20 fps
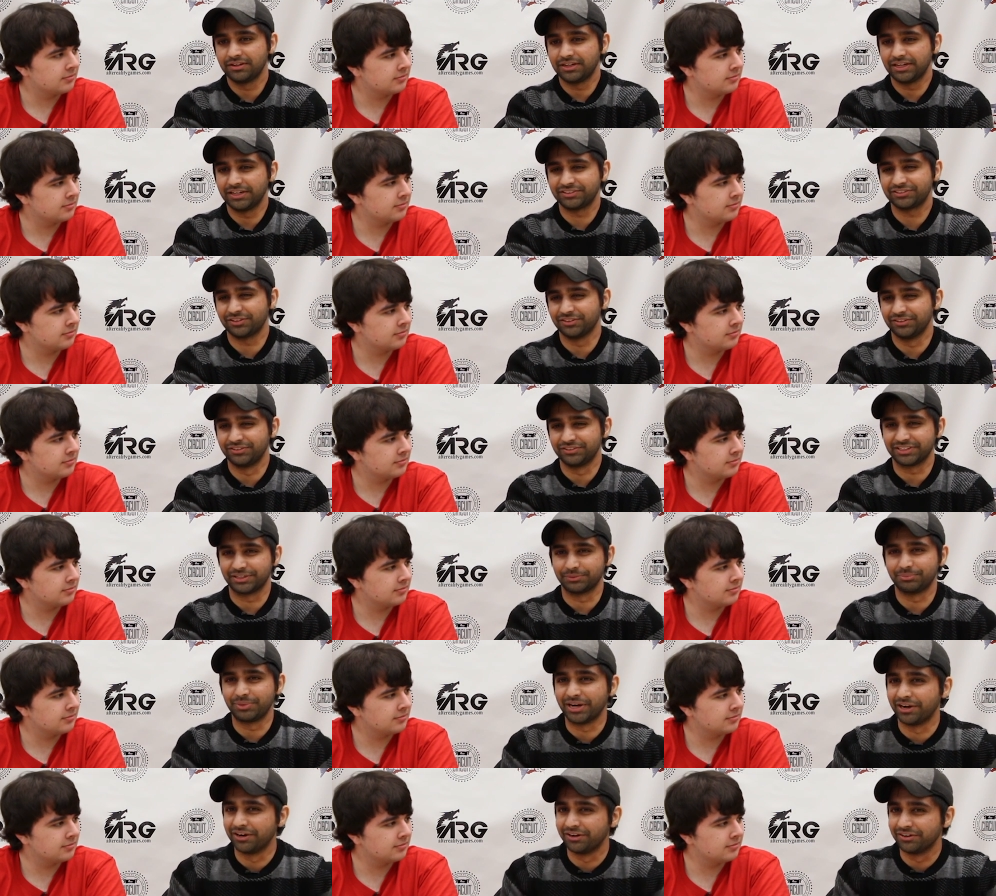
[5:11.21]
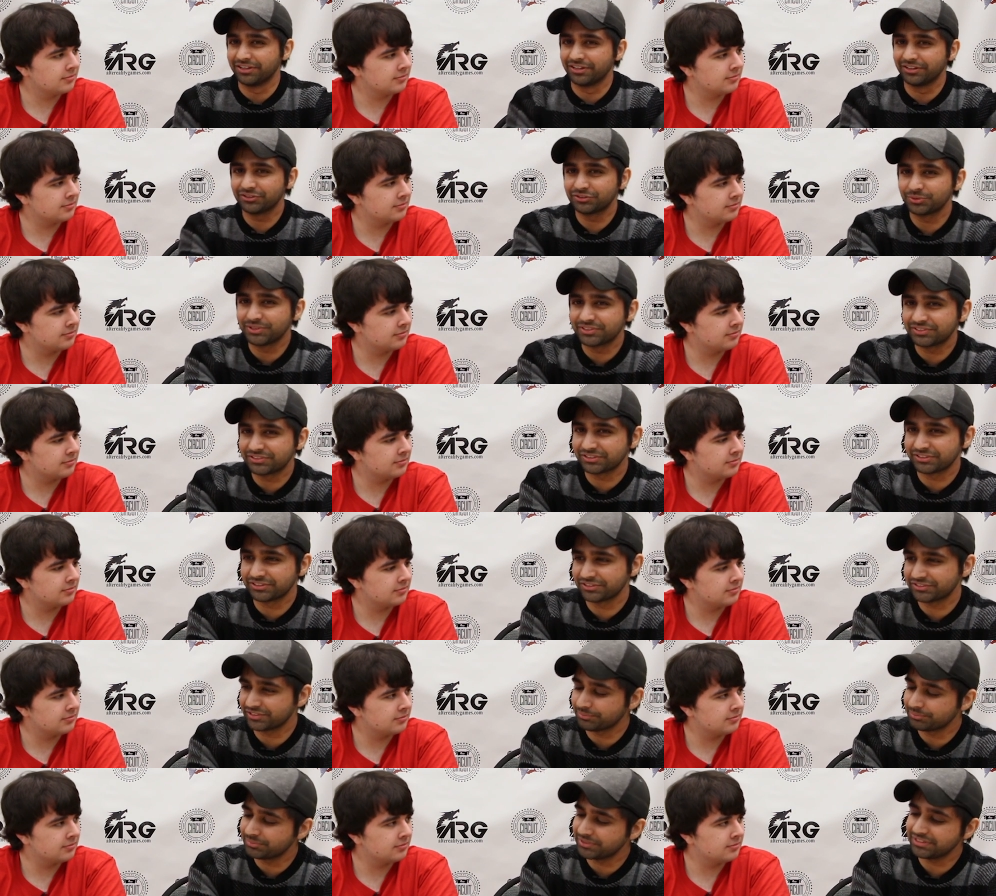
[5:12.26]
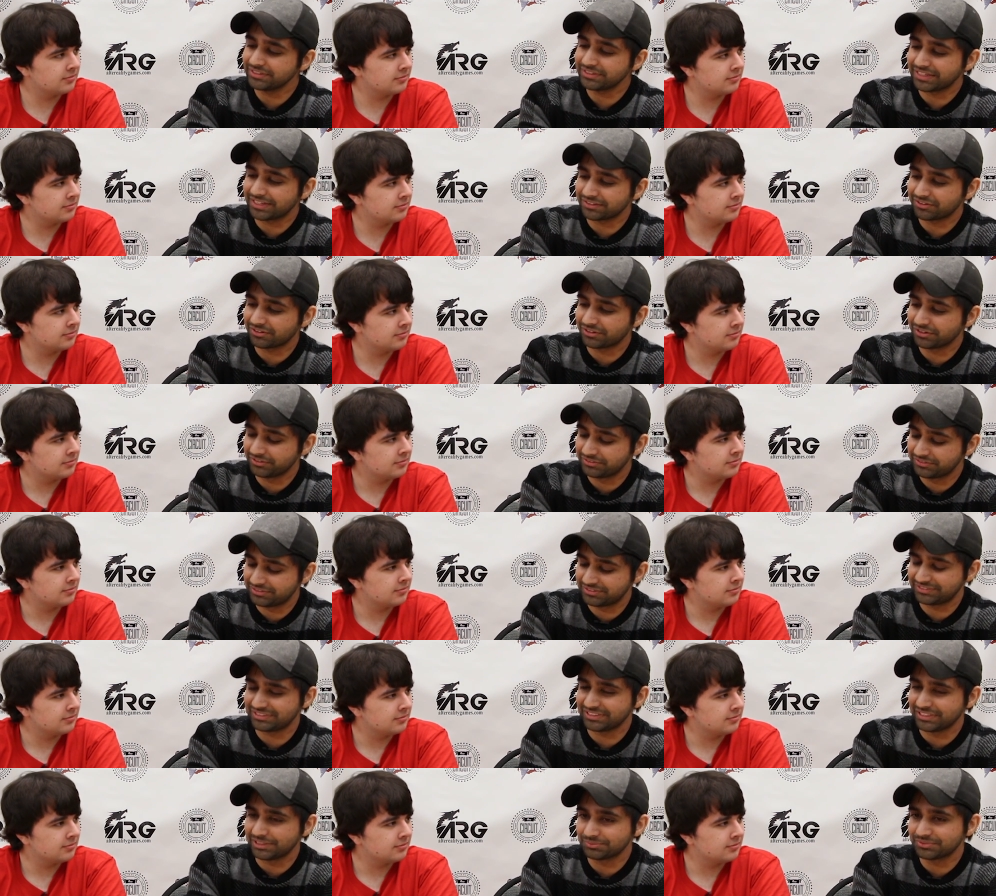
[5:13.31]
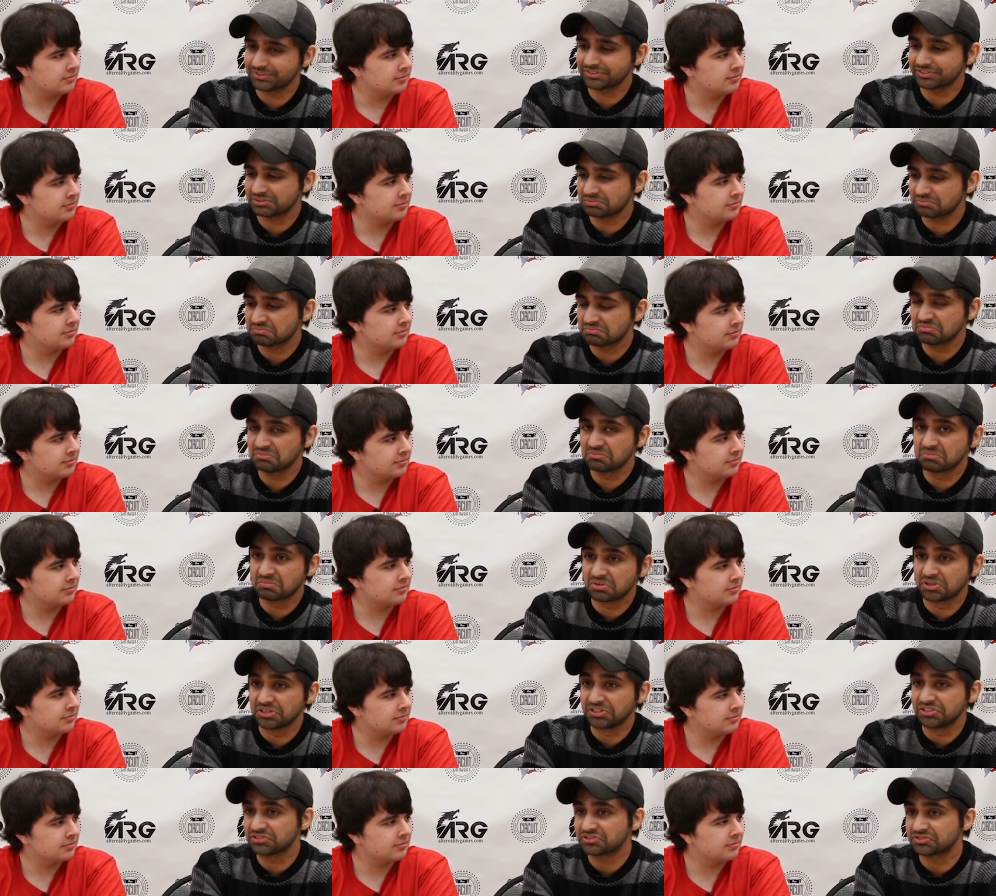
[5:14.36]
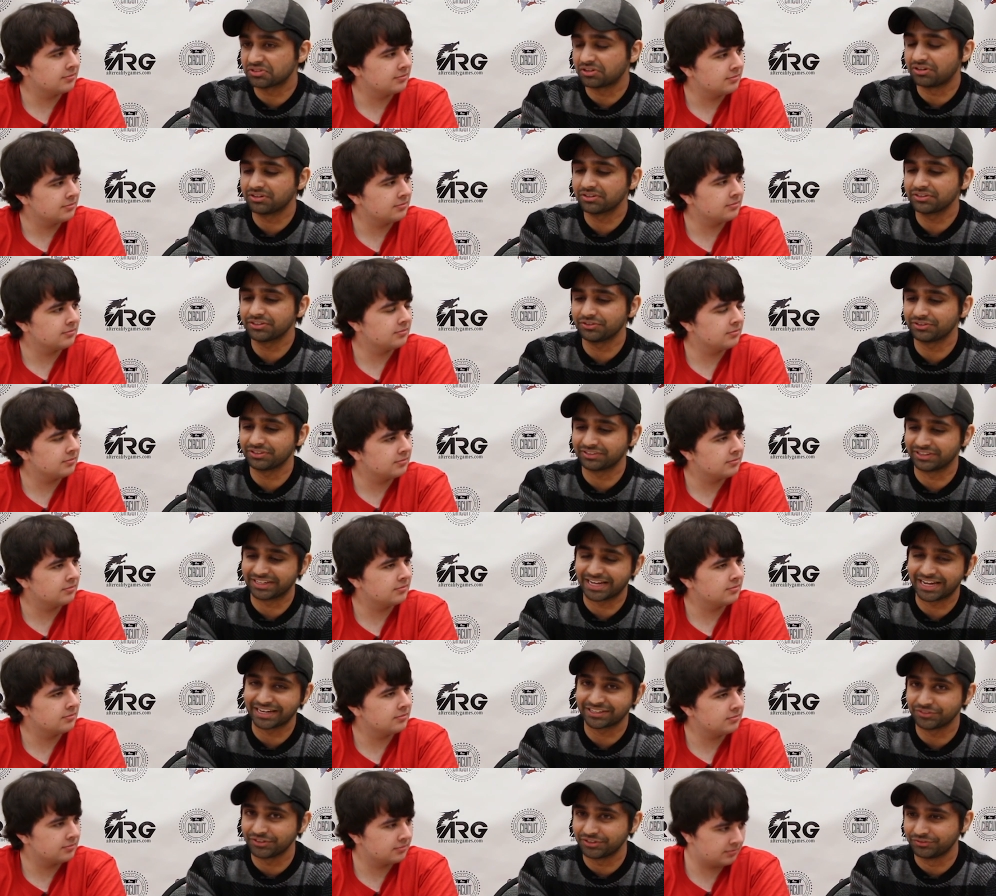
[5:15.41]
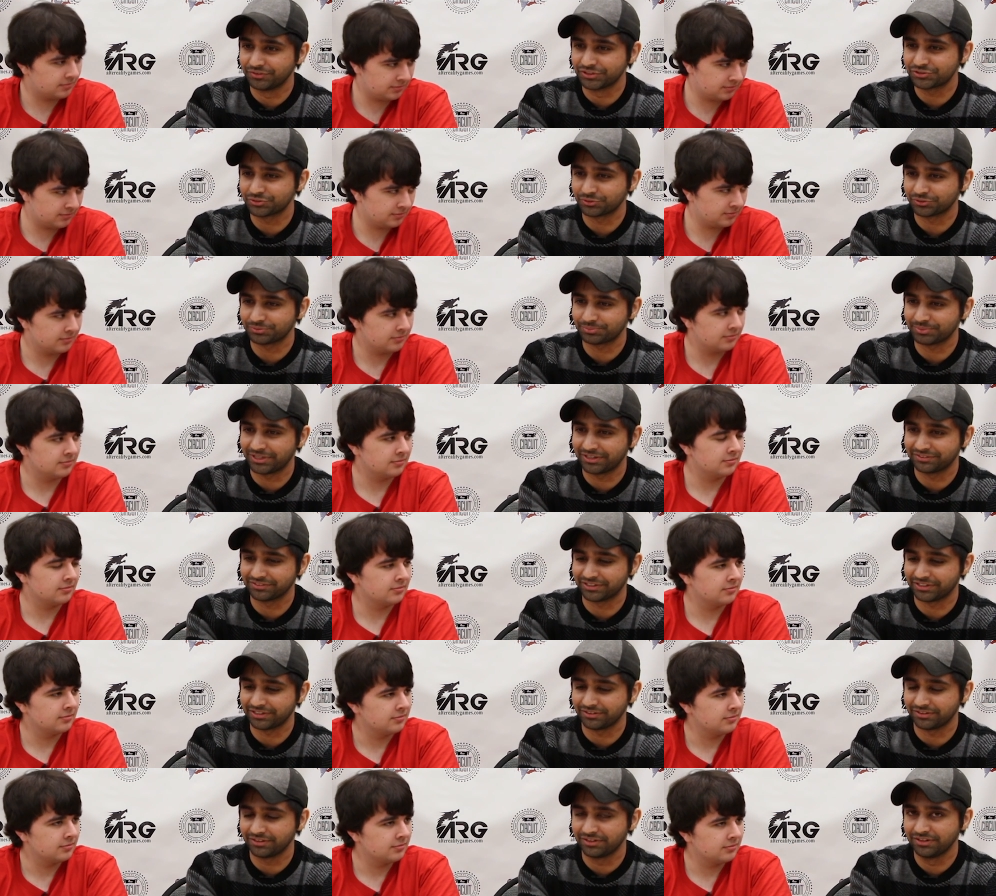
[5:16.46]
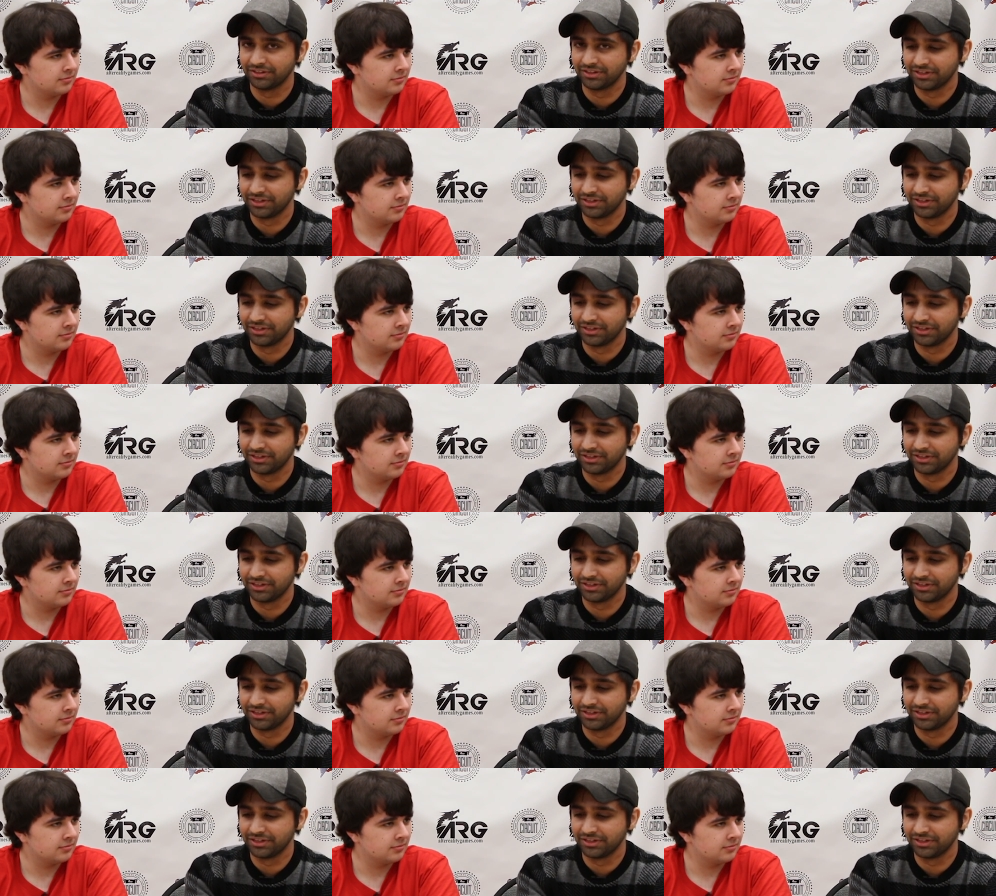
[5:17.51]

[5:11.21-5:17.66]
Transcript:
Speaker 1: I saw there's like Parallel Twister or something. That card seems pretty strong. You can like activate a ritual spell and then